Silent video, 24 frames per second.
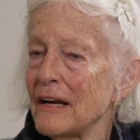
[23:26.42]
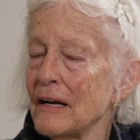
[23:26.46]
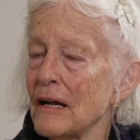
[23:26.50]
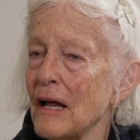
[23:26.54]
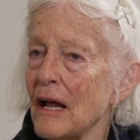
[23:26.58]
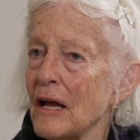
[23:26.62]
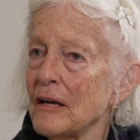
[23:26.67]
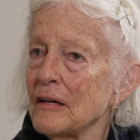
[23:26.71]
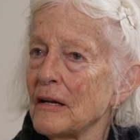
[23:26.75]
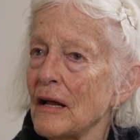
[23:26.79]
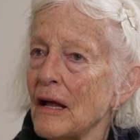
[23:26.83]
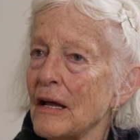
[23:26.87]
And
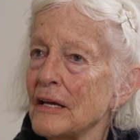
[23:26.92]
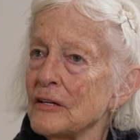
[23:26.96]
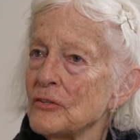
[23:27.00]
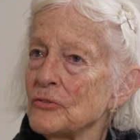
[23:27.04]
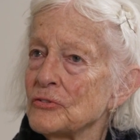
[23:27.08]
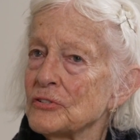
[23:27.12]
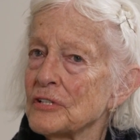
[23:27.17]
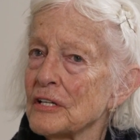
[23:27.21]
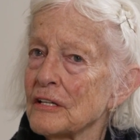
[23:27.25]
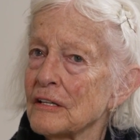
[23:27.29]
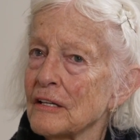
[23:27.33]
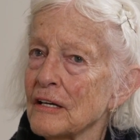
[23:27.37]
I
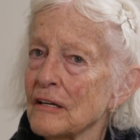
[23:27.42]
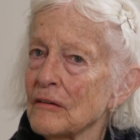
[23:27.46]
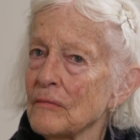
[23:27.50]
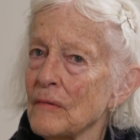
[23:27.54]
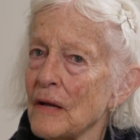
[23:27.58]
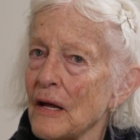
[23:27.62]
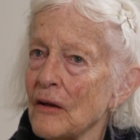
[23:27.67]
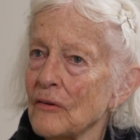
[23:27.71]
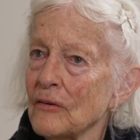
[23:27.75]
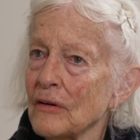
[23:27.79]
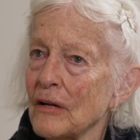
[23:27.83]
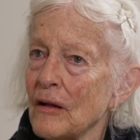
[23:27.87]
used to think
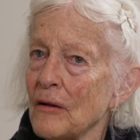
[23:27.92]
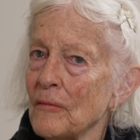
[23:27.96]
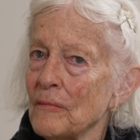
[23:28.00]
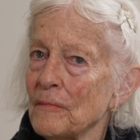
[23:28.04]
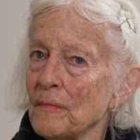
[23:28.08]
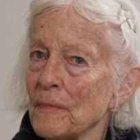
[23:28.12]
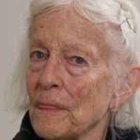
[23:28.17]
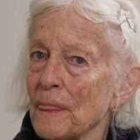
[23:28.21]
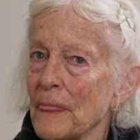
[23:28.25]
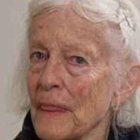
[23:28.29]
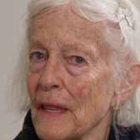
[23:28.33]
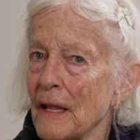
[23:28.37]
about,
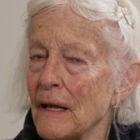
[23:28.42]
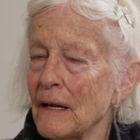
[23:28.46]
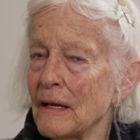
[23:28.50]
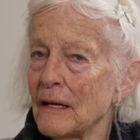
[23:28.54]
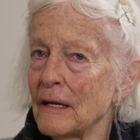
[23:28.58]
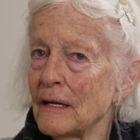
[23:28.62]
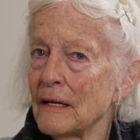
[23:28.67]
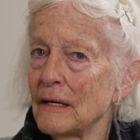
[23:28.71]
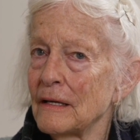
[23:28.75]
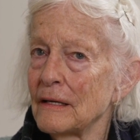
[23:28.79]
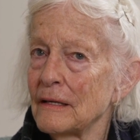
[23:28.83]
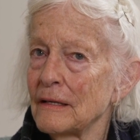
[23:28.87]

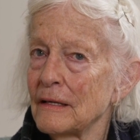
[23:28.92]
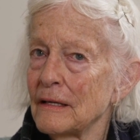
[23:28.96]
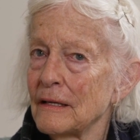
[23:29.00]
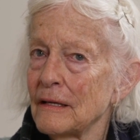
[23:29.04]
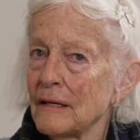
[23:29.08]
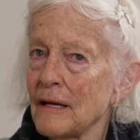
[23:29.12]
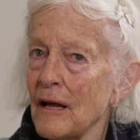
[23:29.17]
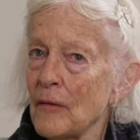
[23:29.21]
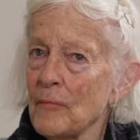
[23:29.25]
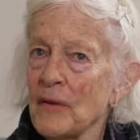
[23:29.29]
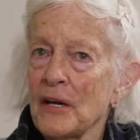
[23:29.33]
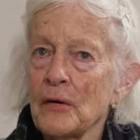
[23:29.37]

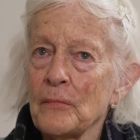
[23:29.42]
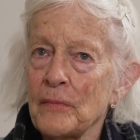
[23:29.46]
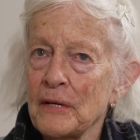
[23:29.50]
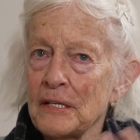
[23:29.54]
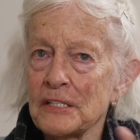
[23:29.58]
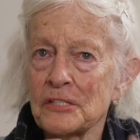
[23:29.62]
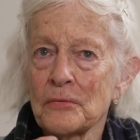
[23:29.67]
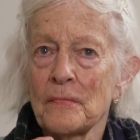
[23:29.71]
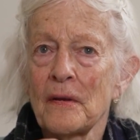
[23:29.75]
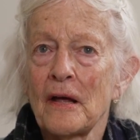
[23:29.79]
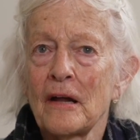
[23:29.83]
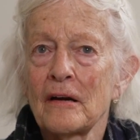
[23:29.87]
I made a
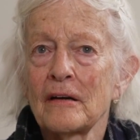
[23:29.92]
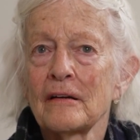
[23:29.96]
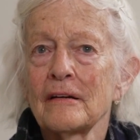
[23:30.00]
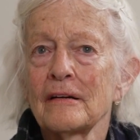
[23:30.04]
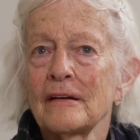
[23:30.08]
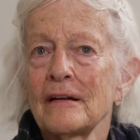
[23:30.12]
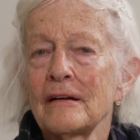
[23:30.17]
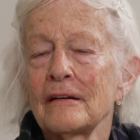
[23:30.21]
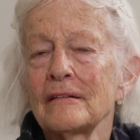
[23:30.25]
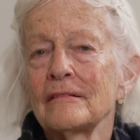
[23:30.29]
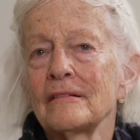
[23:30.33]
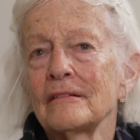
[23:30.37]
piece about it,
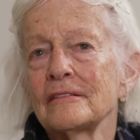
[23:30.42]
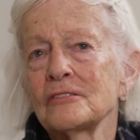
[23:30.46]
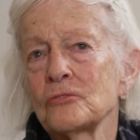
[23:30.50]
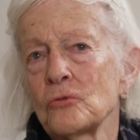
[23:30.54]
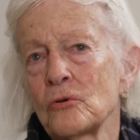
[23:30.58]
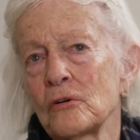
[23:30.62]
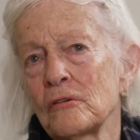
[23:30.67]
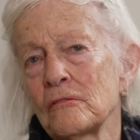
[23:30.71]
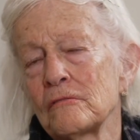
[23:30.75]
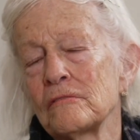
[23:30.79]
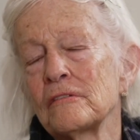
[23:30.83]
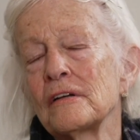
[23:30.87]

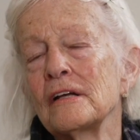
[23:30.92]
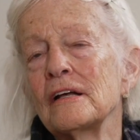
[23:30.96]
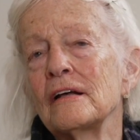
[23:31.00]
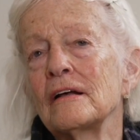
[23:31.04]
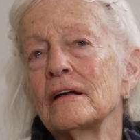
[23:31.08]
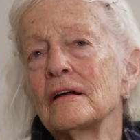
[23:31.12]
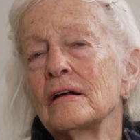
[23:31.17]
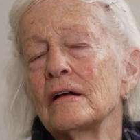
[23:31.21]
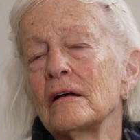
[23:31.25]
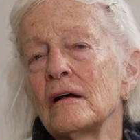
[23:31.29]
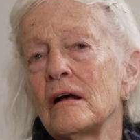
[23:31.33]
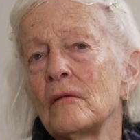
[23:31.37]
sort of,
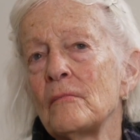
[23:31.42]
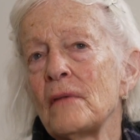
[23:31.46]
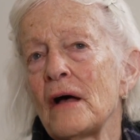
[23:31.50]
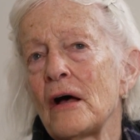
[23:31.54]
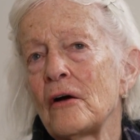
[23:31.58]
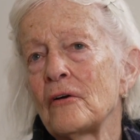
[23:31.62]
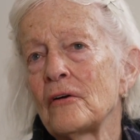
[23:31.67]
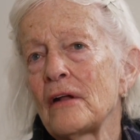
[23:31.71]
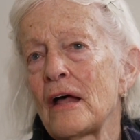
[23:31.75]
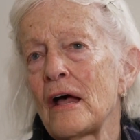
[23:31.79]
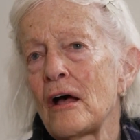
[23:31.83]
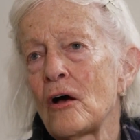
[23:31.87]

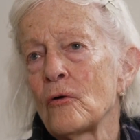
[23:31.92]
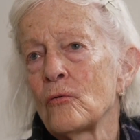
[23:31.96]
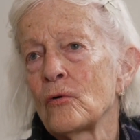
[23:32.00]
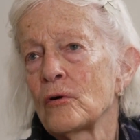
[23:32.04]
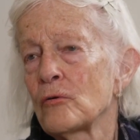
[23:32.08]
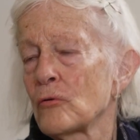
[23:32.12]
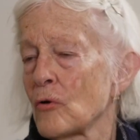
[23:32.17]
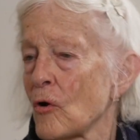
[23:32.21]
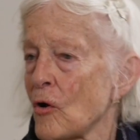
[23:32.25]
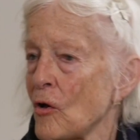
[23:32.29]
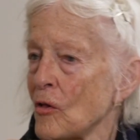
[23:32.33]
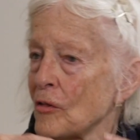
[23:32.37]
about how
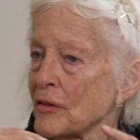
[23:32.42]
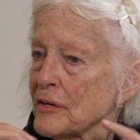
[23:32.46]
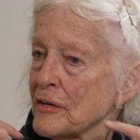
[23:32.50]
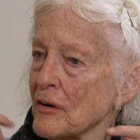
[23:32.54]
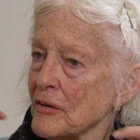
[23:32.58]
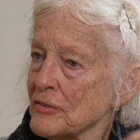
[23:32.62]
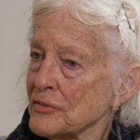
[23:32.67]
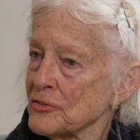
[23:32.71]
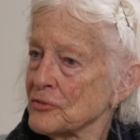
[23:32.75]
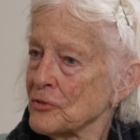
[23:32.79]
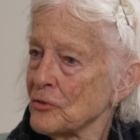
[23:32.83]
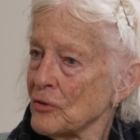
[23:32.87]
we were all in
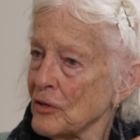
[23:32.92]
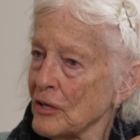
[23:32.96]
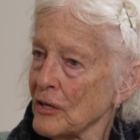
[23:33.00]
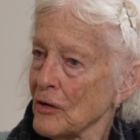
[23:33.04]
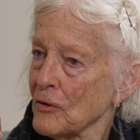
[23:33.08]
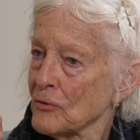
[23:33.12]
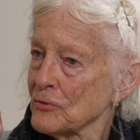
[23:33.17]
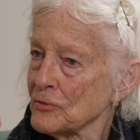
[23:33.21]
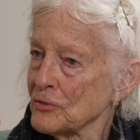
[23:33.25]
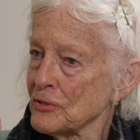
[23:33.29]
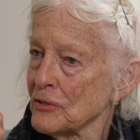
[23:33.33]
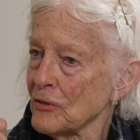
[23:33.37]
our
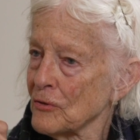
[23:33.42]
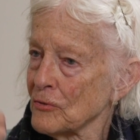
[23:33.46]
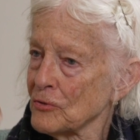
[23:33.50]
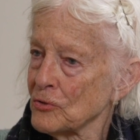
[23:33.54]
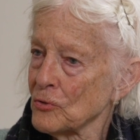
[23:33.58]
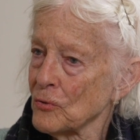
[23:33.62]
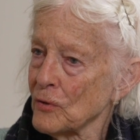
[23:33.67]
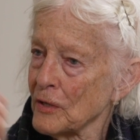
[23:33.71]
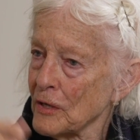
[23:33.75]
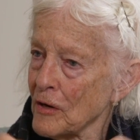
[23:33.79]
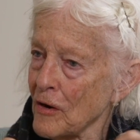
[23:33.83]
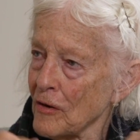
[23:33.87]
studios, you know,
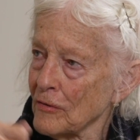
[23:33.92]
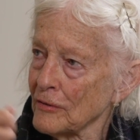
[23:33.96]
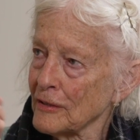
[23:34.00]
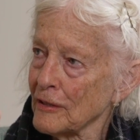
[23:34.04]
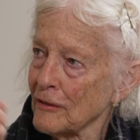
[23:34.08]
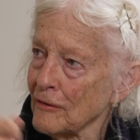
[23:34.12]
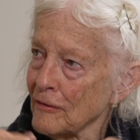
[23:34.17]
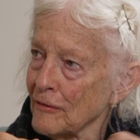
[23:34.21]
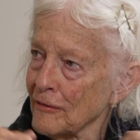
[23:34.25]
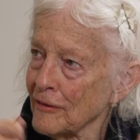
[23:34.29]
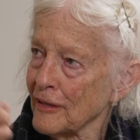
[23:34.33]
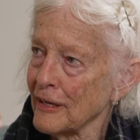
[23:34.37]
doing our
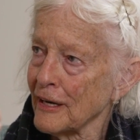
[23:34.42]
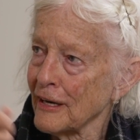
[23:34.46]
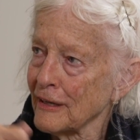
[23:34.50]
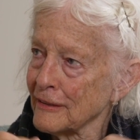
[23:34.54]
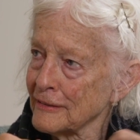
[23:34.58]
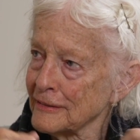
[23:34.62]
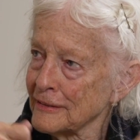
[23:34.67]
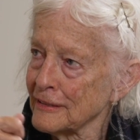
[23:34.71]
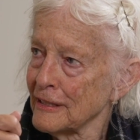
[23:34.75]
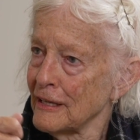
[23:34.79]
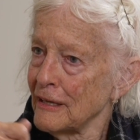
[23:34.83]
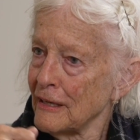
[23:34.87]
little
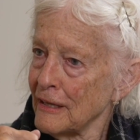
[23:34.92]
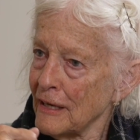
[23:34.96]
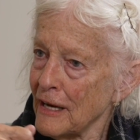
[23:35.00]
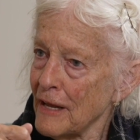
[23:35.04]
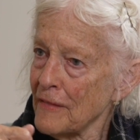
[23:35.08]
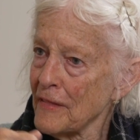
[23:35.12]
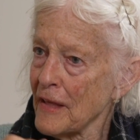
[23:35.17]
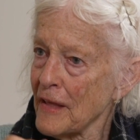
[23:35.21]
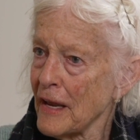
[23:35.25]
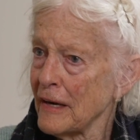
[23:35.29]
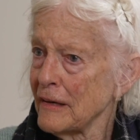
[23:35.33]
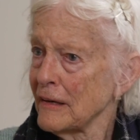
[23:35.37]
things.
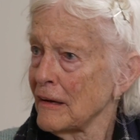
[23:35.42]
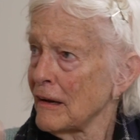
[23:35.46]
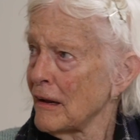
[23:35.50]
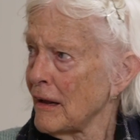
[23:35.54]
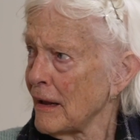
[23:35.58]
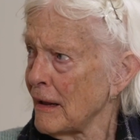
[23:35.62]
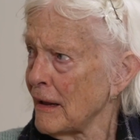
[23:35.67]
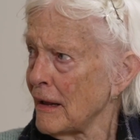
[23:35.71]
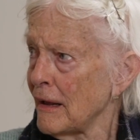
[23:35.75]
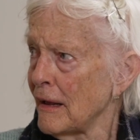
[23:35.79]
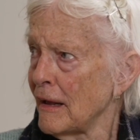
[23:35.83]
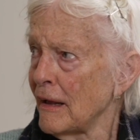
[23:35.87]
And then
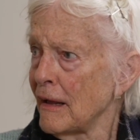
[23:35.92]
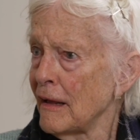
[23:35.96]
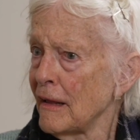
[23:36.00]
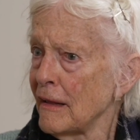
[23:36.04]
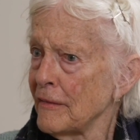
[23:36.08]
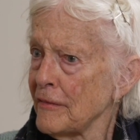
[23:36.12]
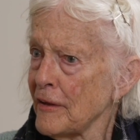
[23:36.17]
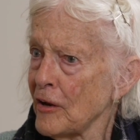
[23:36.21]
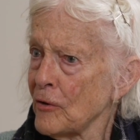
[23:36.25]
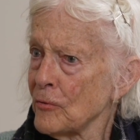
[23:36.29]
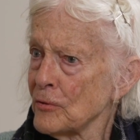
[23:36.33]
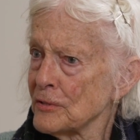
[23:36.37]

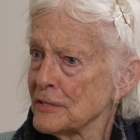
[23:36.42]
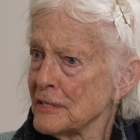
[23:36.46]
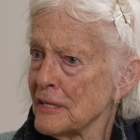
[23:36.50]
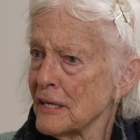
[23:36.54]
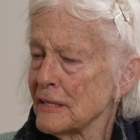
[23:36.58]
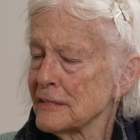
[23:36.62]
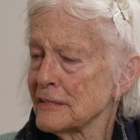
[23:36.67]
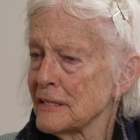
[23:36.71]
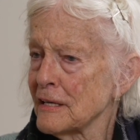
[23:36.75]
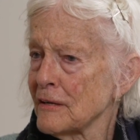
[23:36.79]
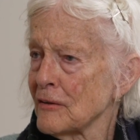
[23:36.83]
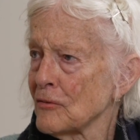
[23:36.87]
there was
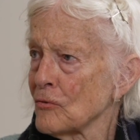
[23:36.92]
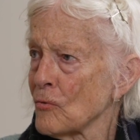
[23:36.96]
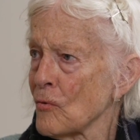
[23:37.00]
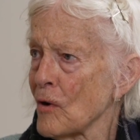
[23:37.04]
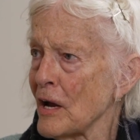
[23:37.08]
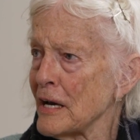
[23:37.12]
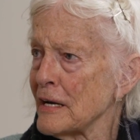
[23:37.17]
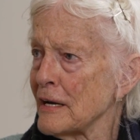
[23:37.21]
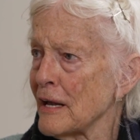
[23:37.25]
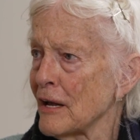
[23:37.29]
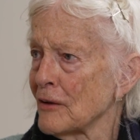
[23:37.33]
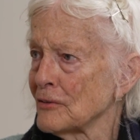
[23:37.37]
Nixon in the
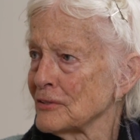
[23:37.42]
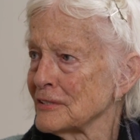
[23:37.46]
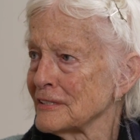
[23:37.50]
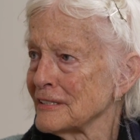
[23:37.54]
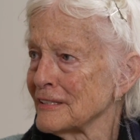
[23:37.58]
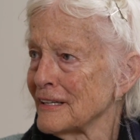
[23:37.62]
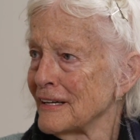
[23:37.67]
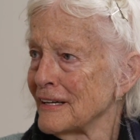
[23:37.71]
White House.